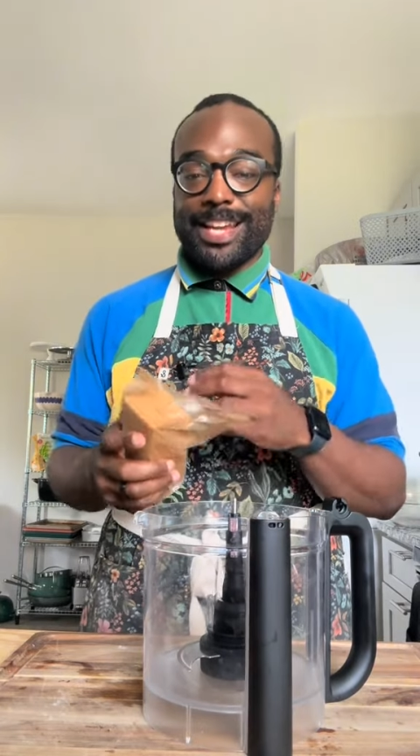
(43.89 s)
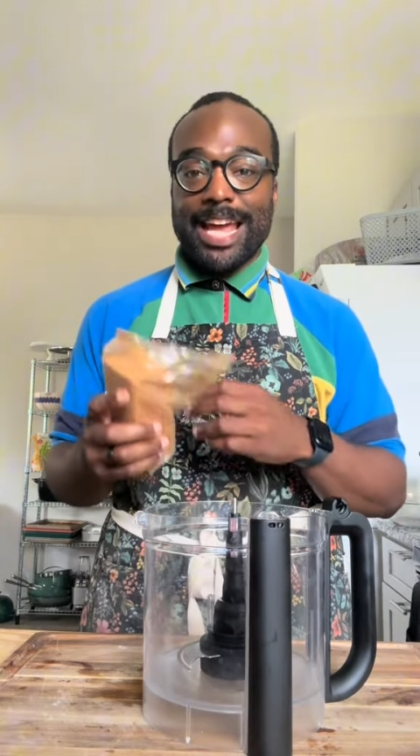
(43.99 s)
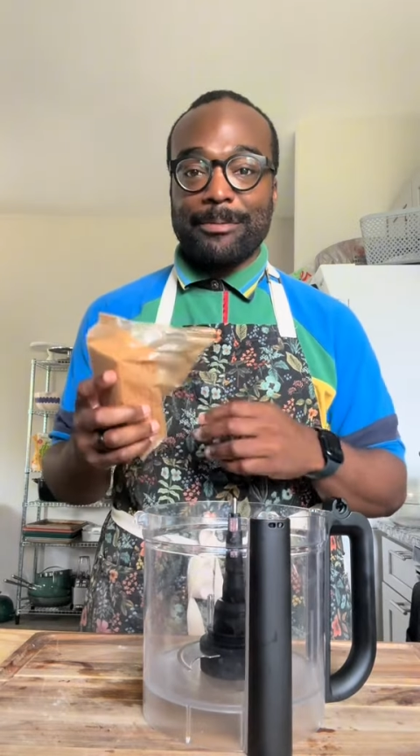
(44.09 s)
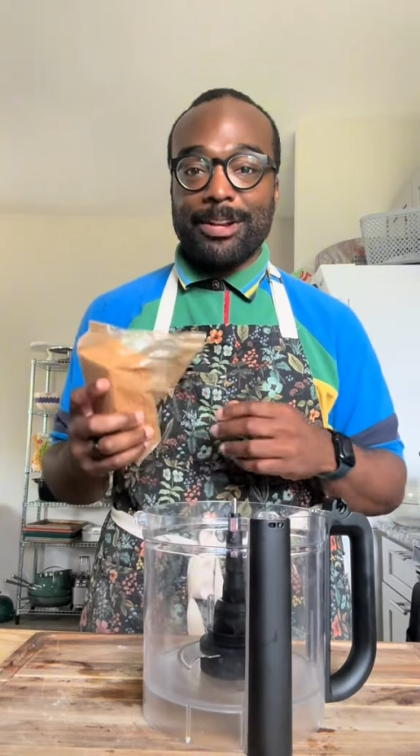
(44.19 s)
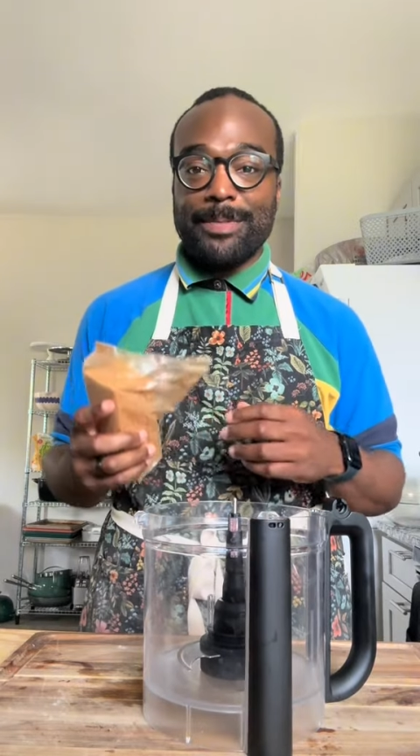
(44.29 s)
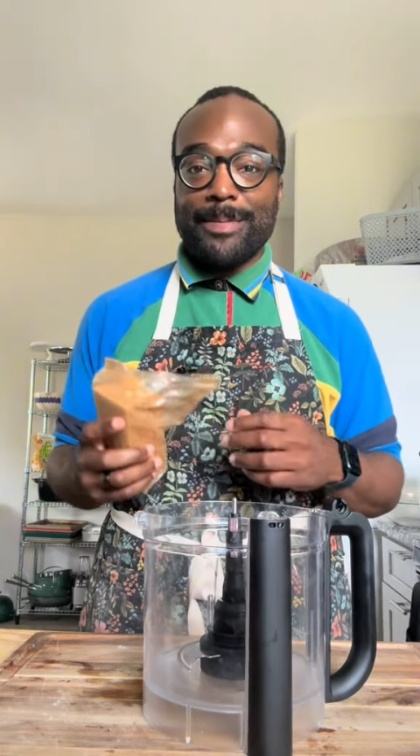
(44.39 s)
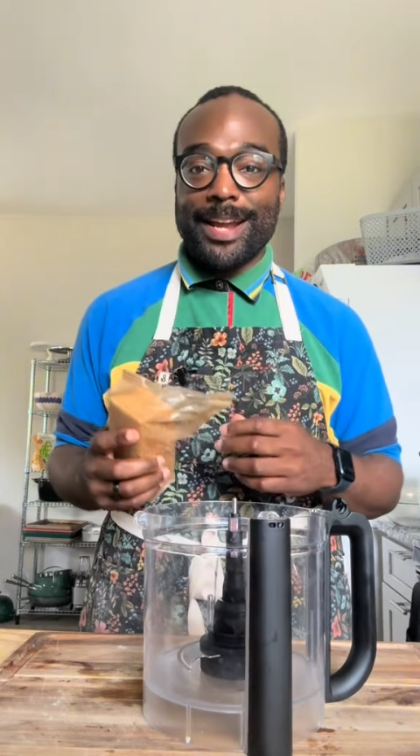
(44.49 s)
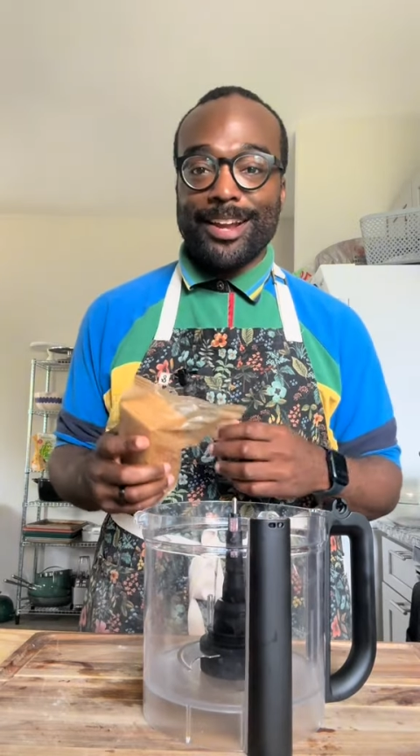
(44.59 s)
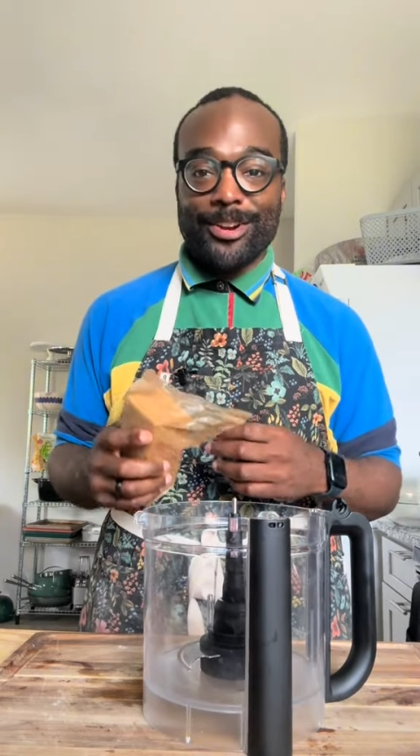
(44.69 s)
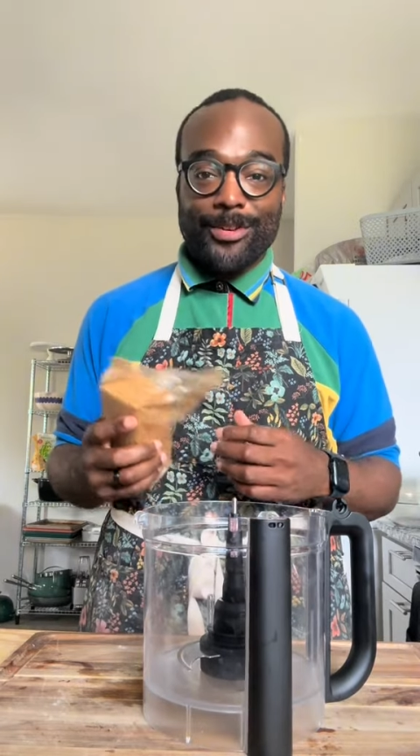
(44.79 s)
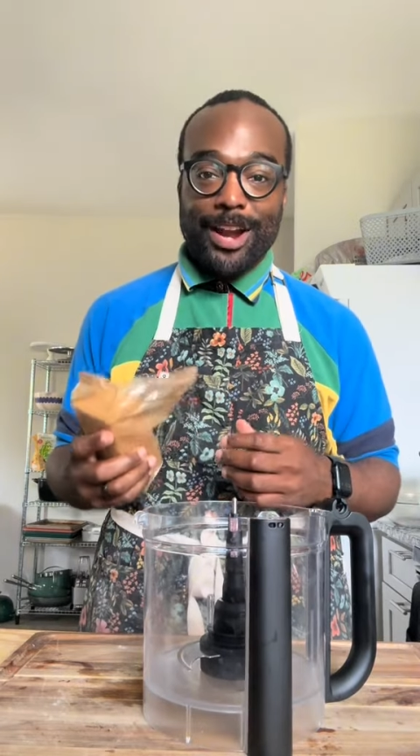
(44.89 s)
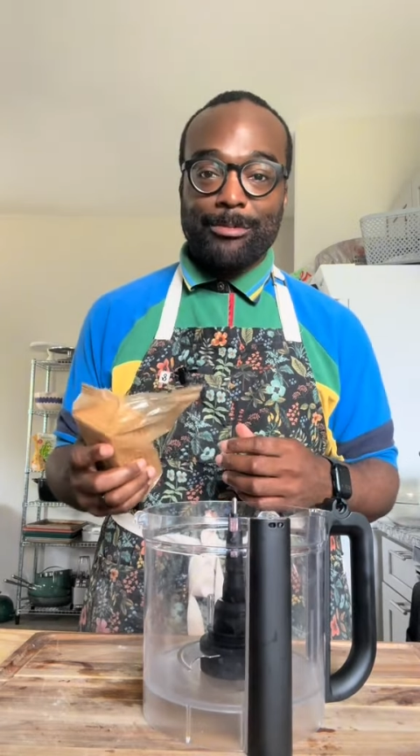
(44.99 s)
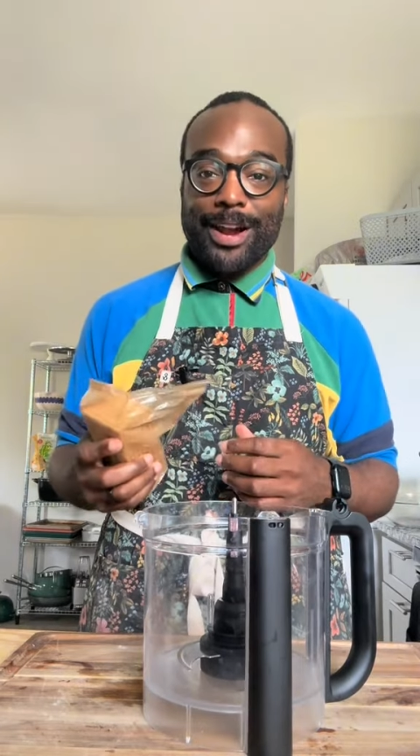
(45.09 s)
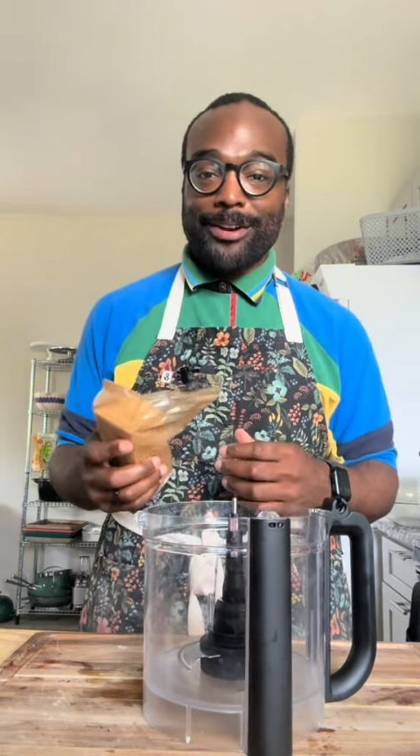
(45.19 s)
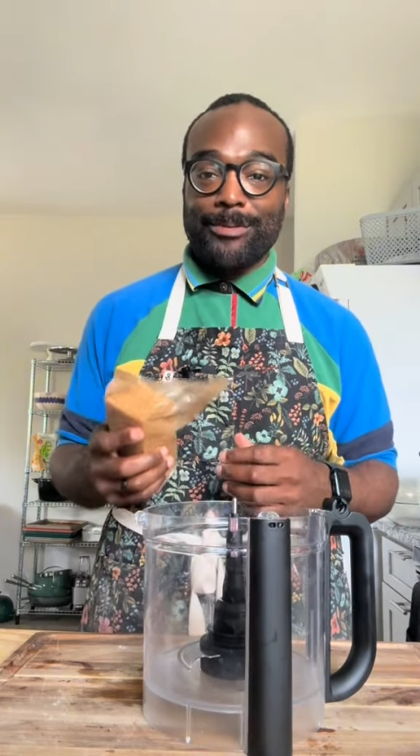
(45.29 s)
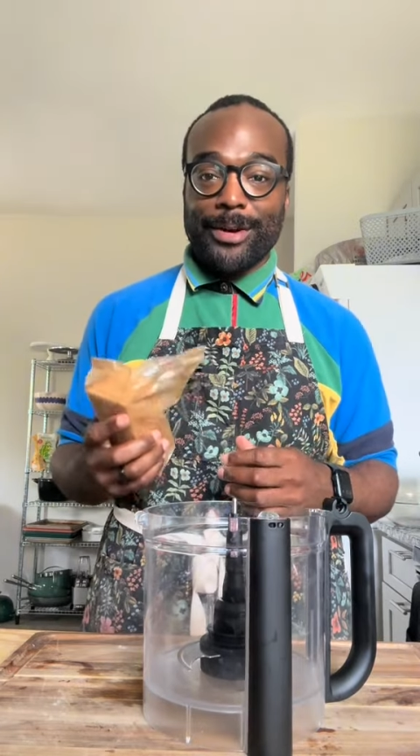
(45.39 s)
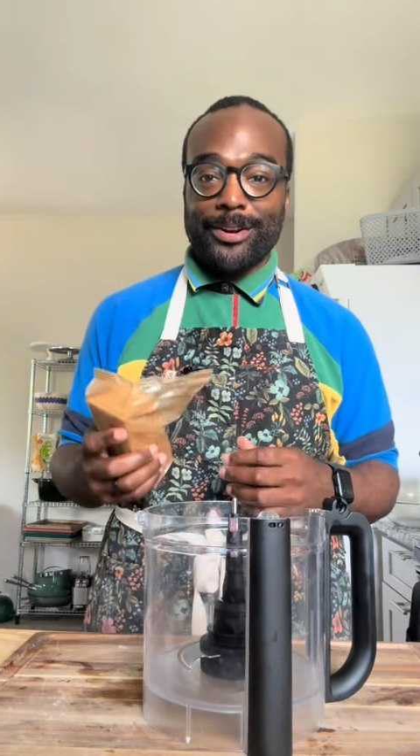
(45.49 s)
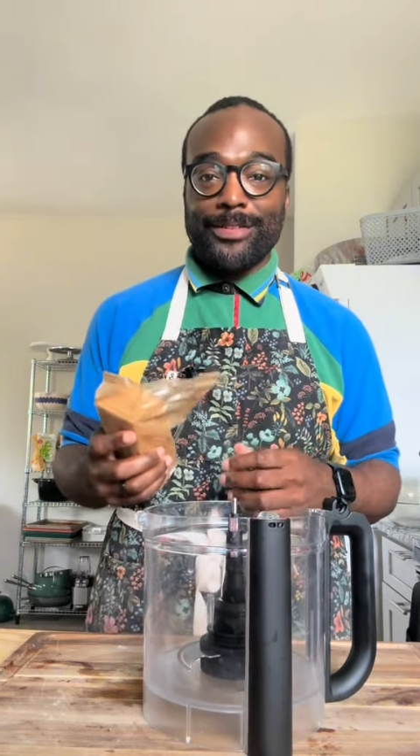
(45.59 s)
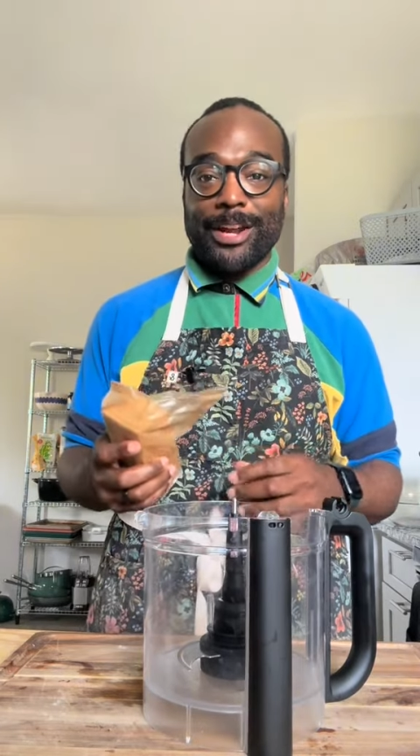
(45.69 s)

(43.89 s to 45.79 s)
And I'm going to be making a graham cracker butter